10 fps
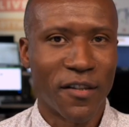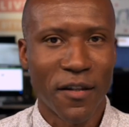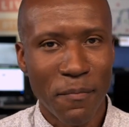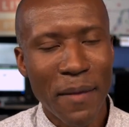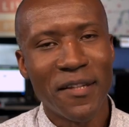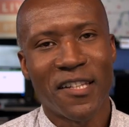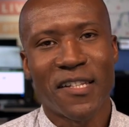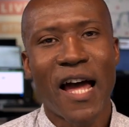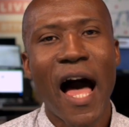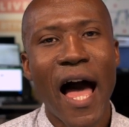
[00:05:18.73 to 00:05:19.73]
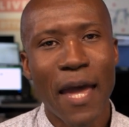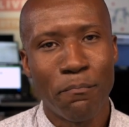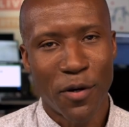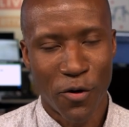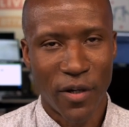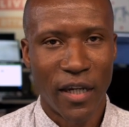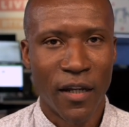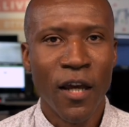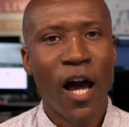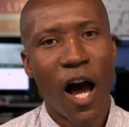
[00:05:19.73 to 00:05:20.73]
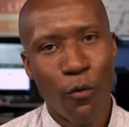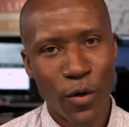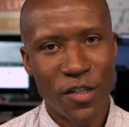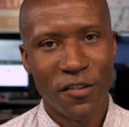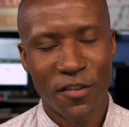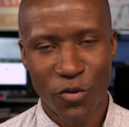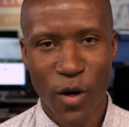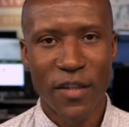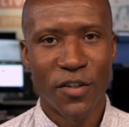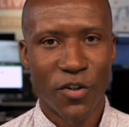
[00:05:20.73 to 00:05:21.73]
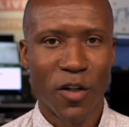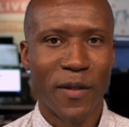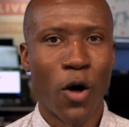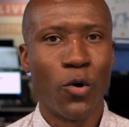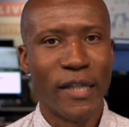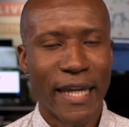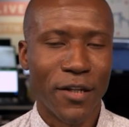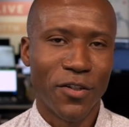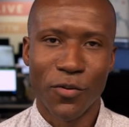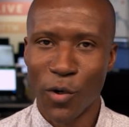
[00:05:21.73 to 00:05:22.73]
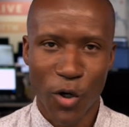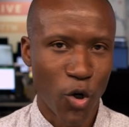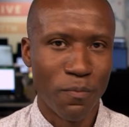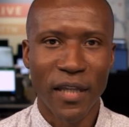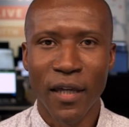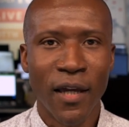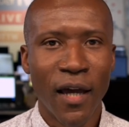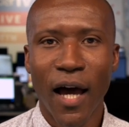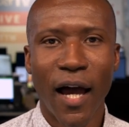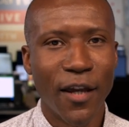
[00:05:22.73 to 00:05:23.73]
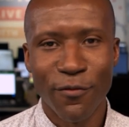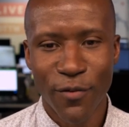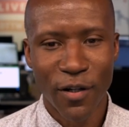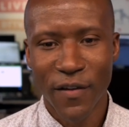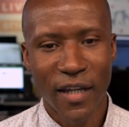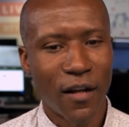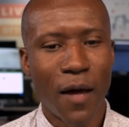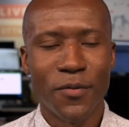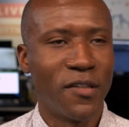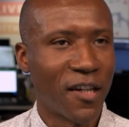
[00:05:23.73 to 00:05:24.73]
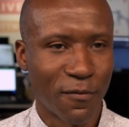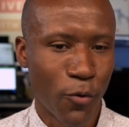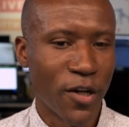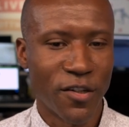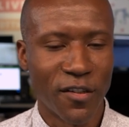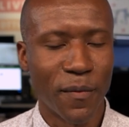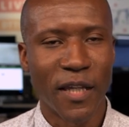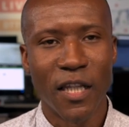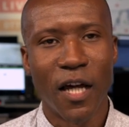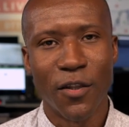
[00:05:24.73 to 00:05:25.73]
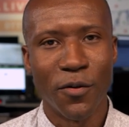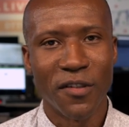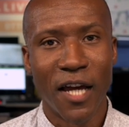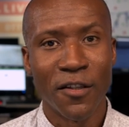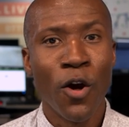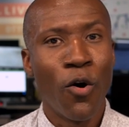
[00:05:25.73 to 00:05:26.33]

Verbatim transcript: Like maybe it's a time period uh, which is the trade that you're going to be holding into, or could be uh, in front of like an options expiration, something along those lines.